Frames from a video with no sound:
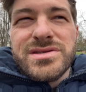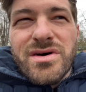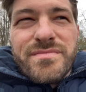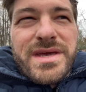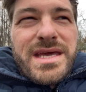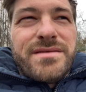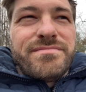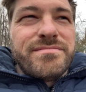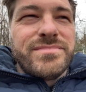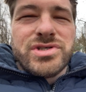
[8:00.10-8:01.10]
not me
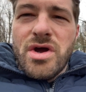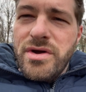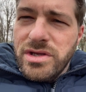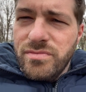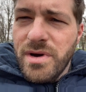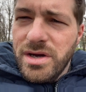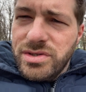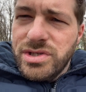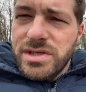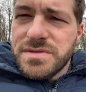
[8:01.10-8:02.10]
showing you
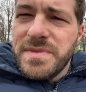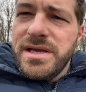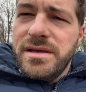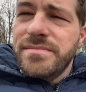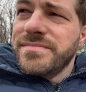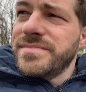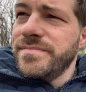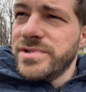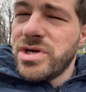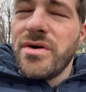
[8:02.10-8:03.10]
much, it's me
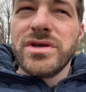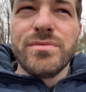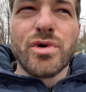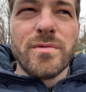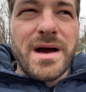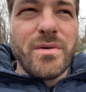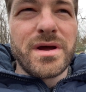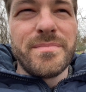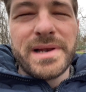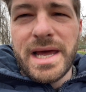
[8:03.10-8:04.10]
showing you more about what
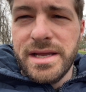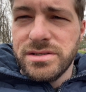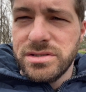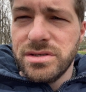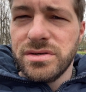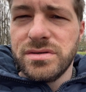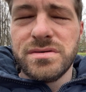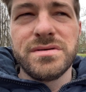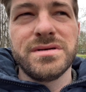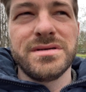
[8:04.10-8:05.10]
I'm planning to do,
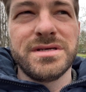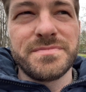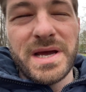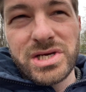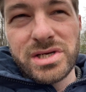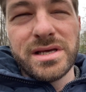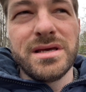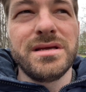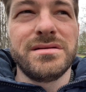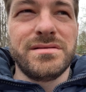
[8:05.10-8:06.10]

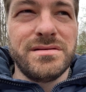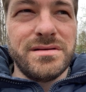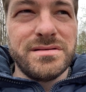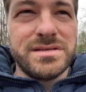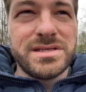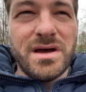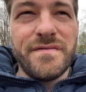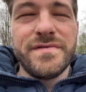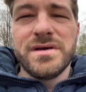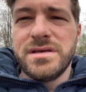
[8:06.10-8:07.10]
especially
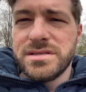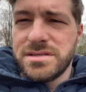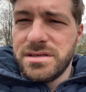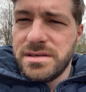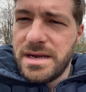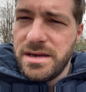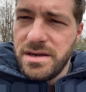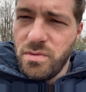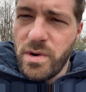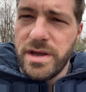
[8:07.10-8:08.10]
stuff that is
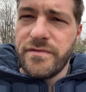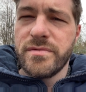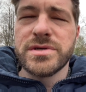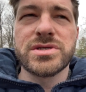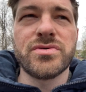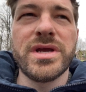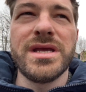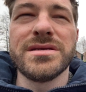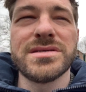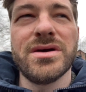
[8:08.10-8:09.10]
away from a
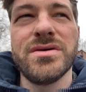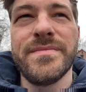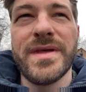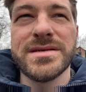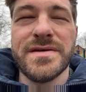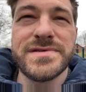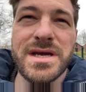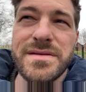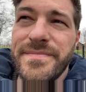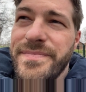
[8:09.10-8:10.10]
screen. So as I've
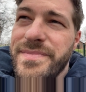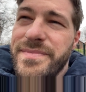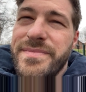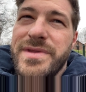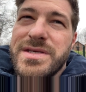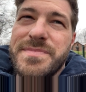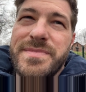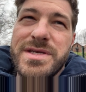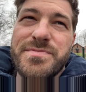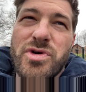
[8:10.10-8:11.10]
said,
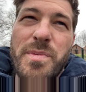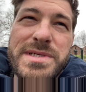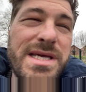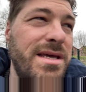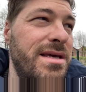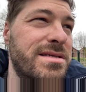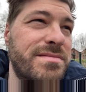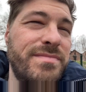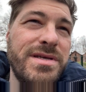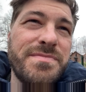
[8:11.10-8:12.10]
this property is
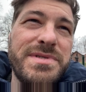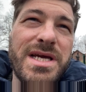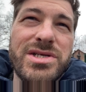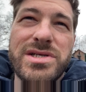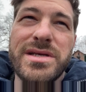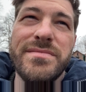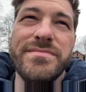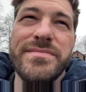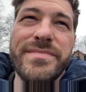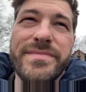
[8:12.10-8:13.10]
potentially
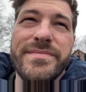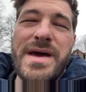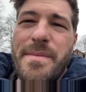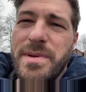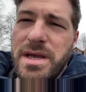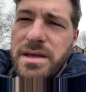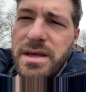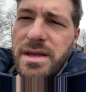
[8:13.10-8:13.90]
happening